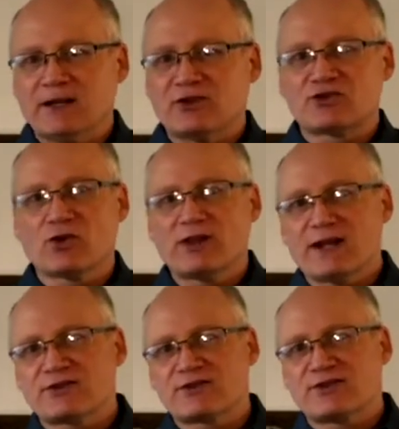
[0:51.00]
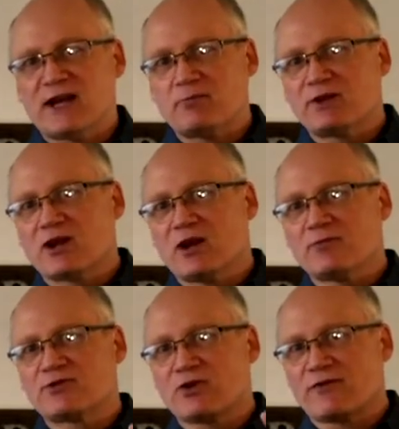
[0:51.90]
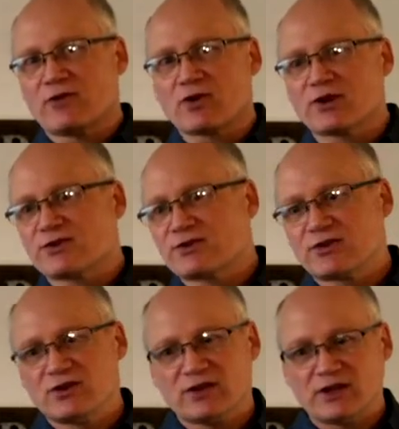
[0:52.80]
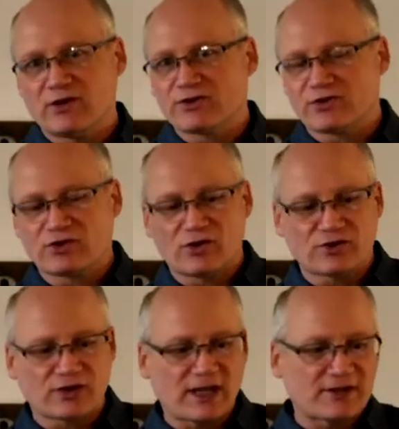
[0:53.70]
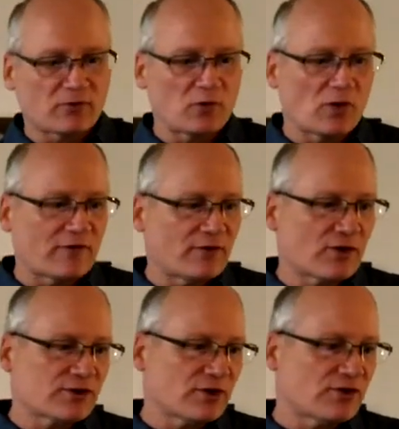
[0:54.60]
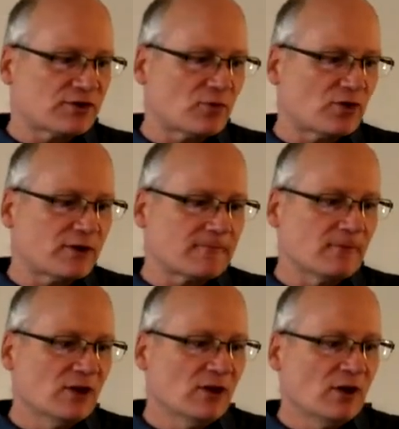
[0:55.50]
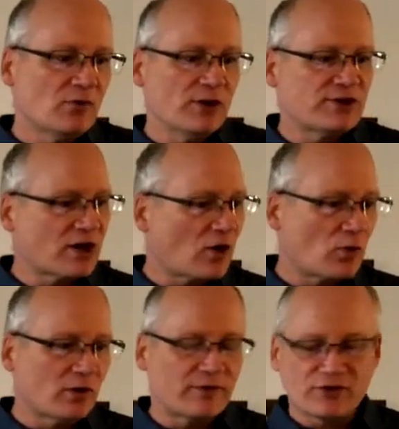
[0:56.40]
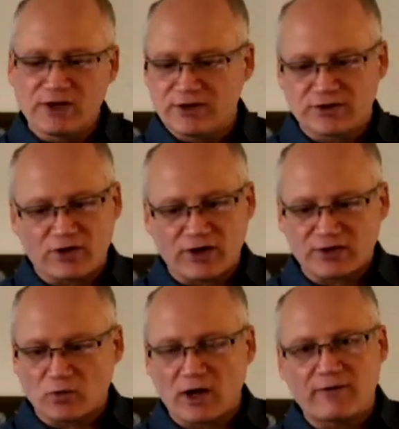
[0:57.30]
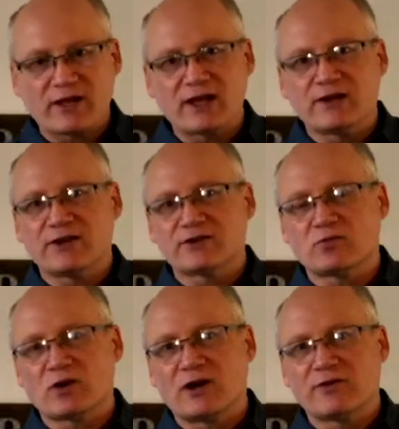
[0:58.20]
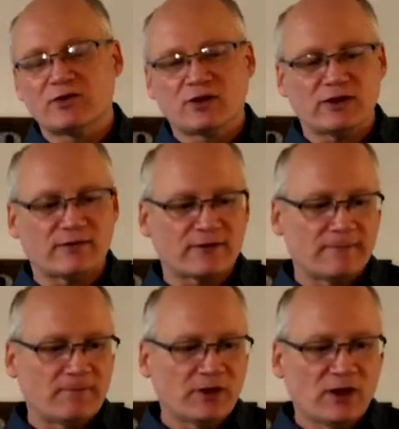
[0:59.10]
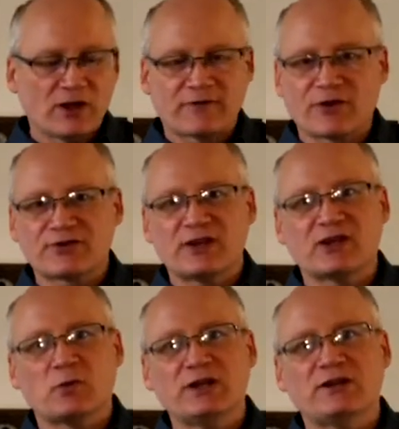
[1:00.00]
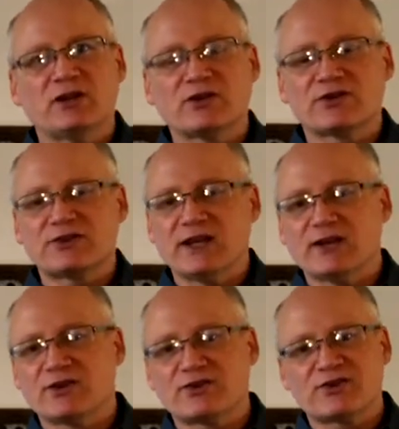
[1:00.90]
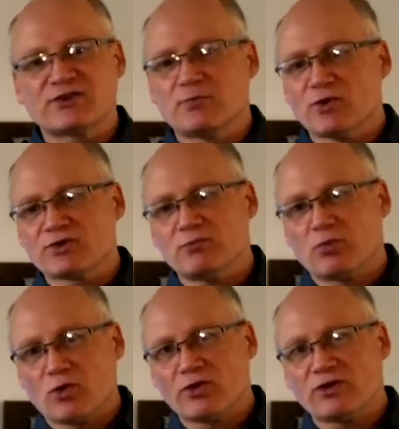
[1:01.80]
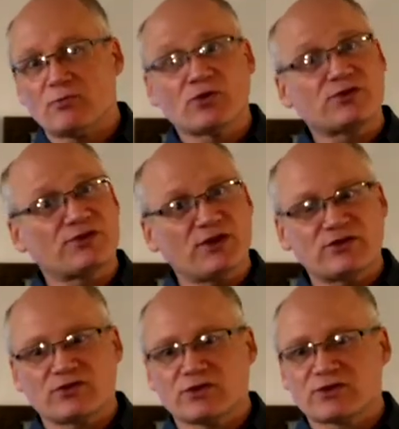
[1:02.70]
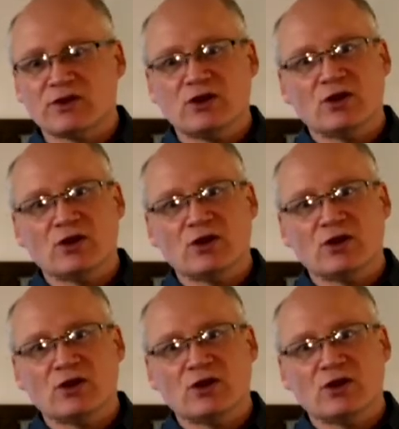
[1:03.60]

And so that's that becomes our focus here as a church, and that's what we want to focus on this morning reaching our world for Jesus Christ, wherever that is and wherever you live. The first thing that we need to understand is just the most important, the most essential is